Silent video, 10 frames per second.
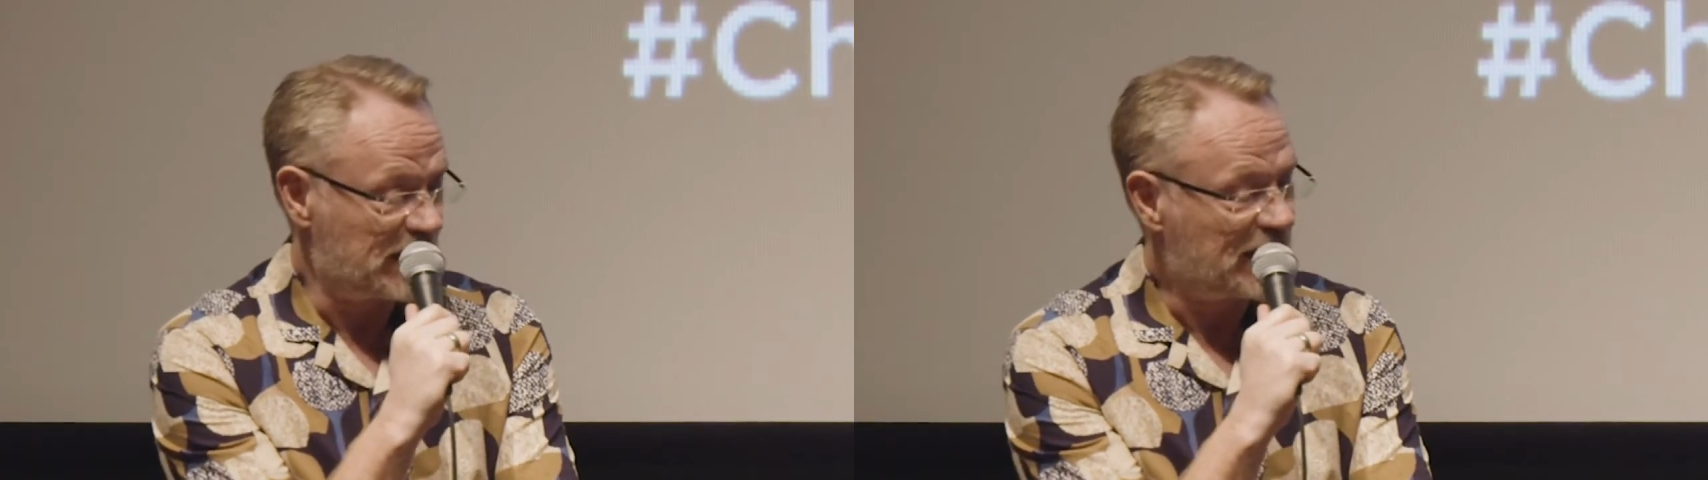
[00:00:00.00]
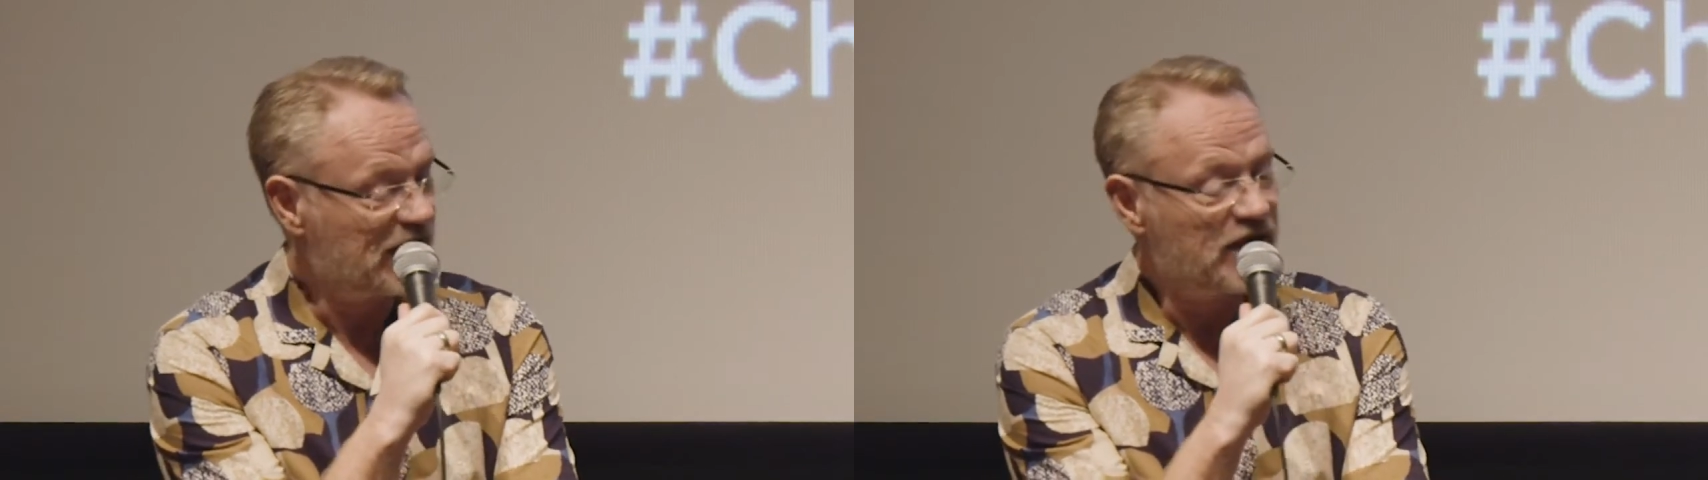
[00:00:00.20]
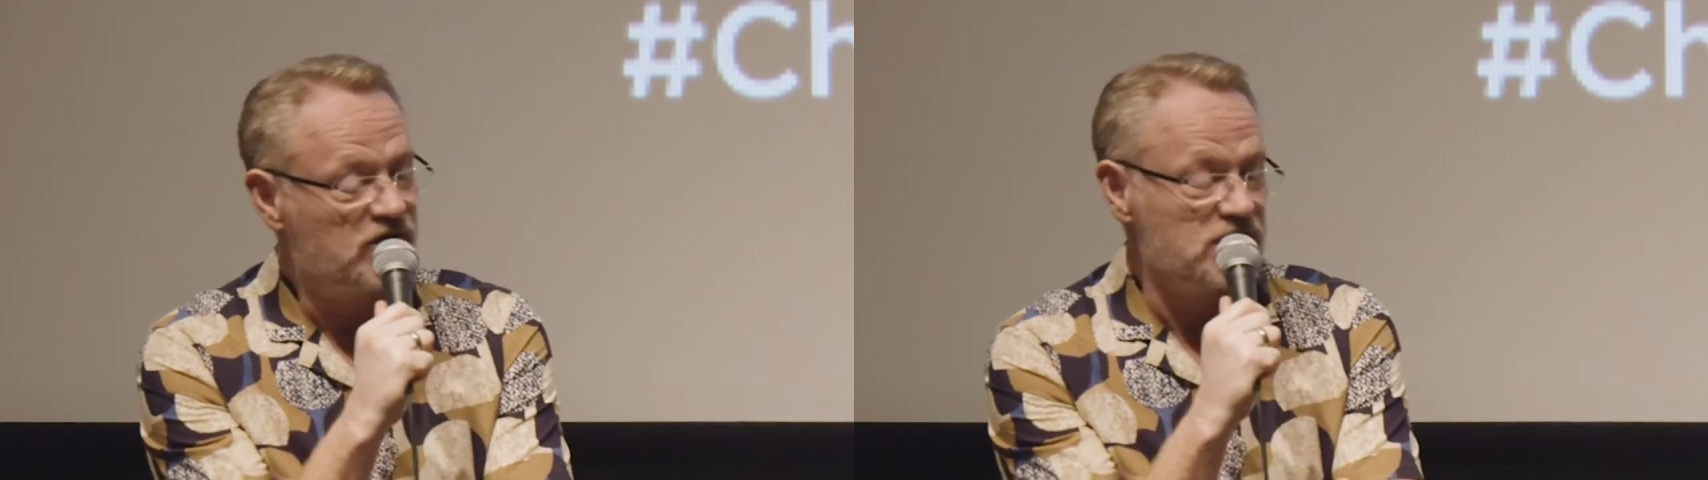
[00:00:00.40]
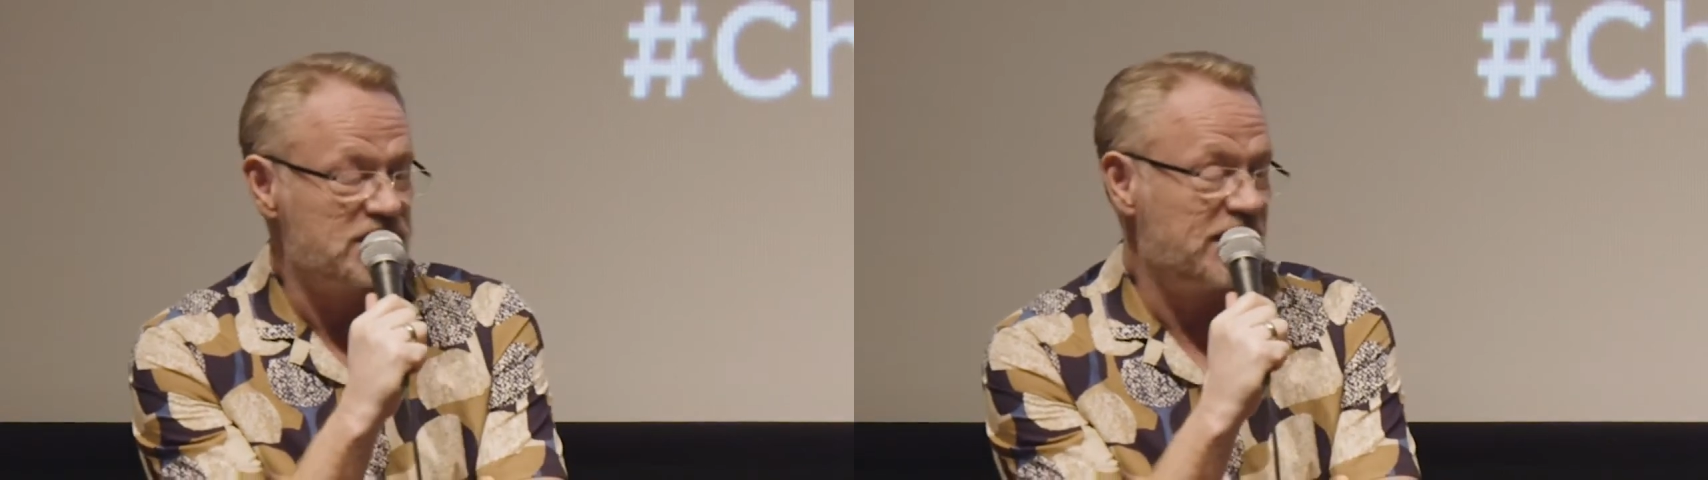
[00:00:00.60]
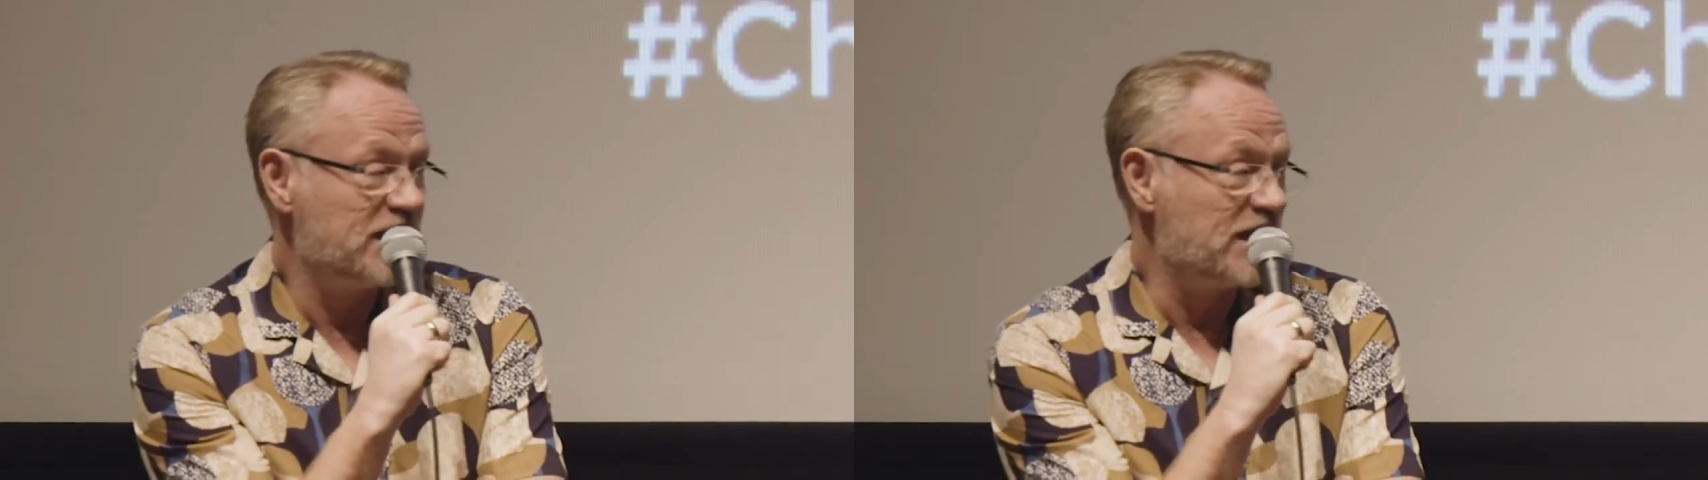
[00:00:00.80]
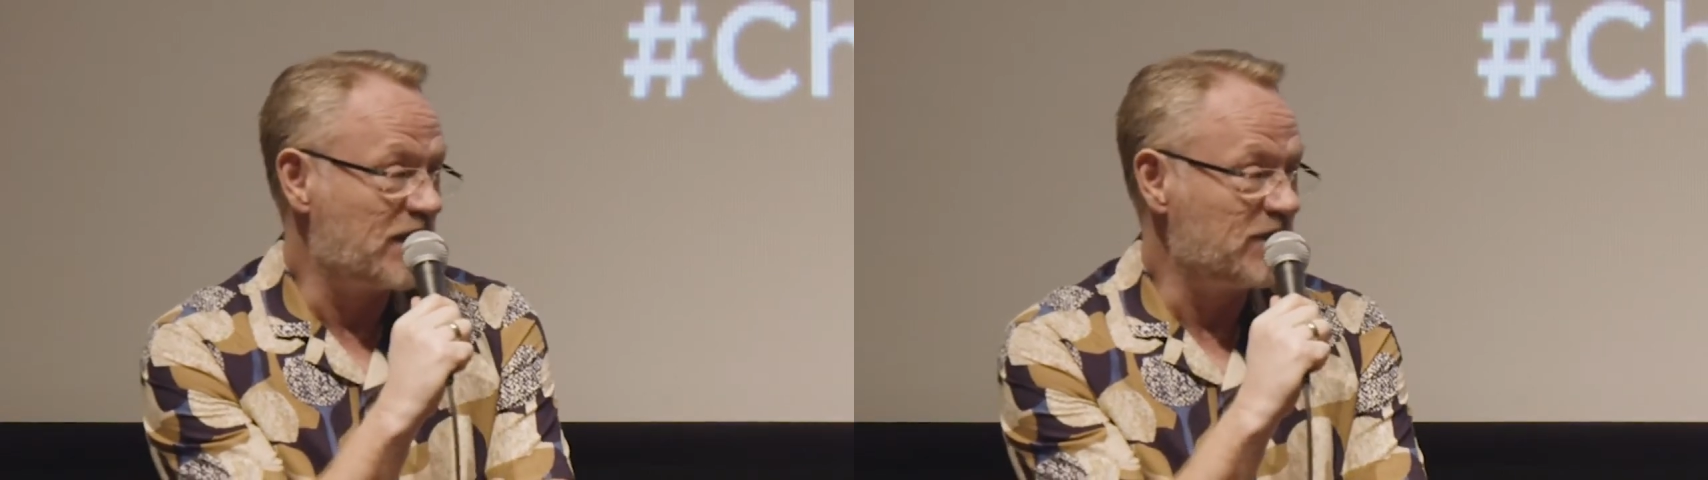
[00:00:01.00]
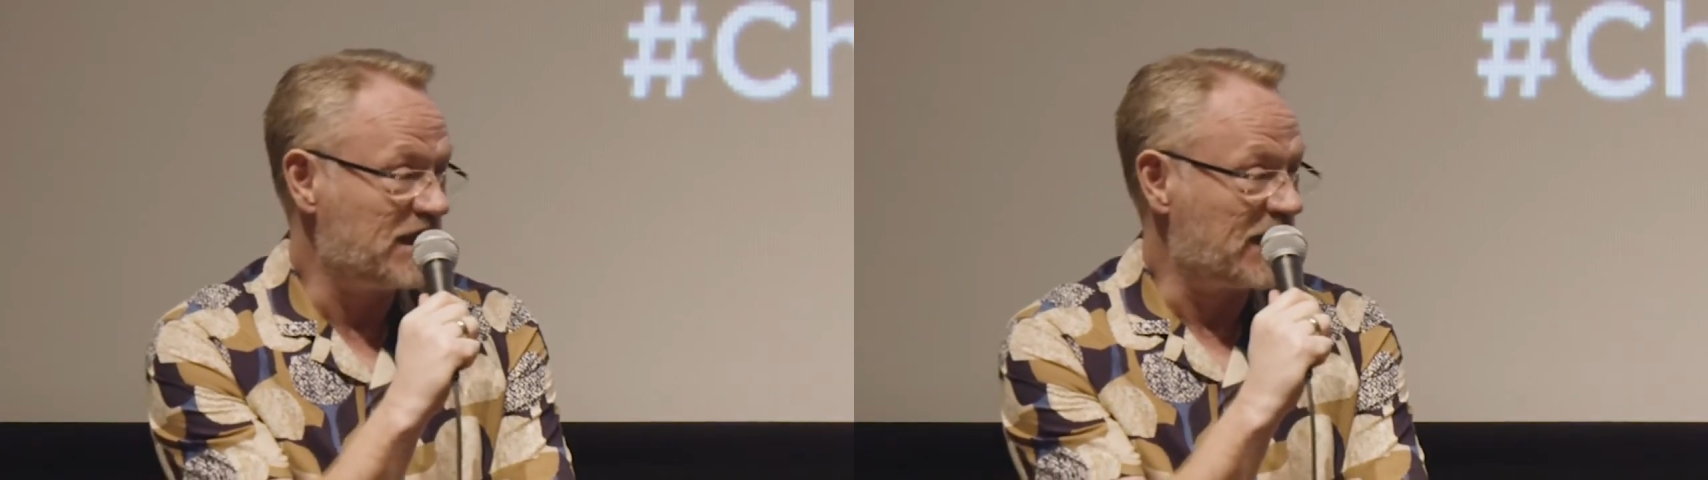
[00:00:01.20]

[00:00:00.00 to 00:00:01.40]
And then of course he and Emily